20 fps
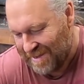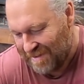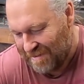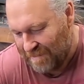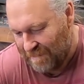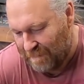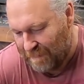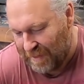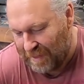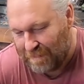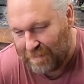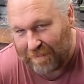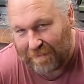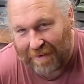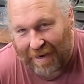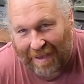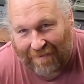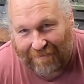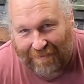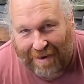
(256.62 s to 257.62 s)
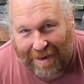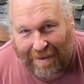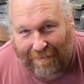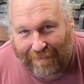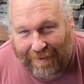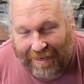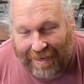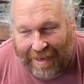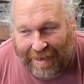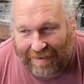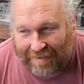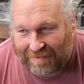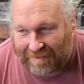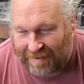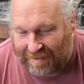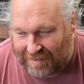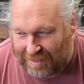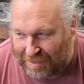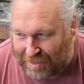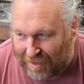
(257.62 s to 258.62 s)
with people laughing at me now, so
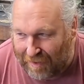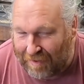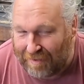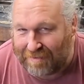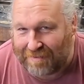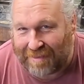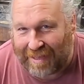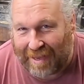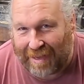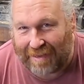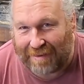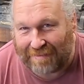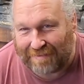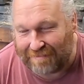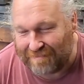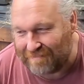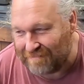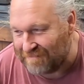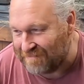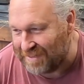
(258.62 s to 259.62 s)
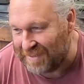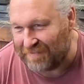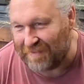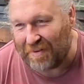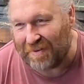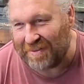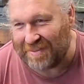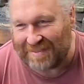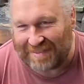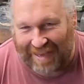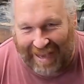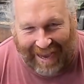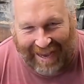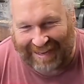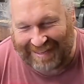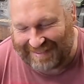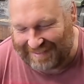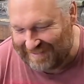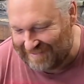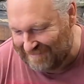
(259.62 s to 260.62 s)
if you times that and divide
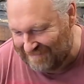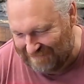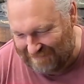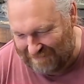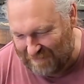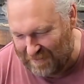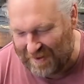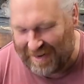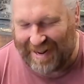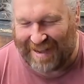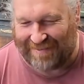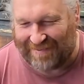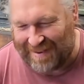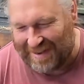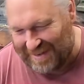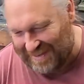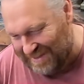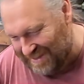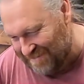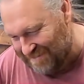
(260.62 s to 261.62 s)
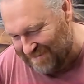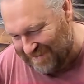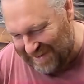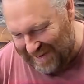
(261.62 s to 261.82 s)
that and whatever, you'll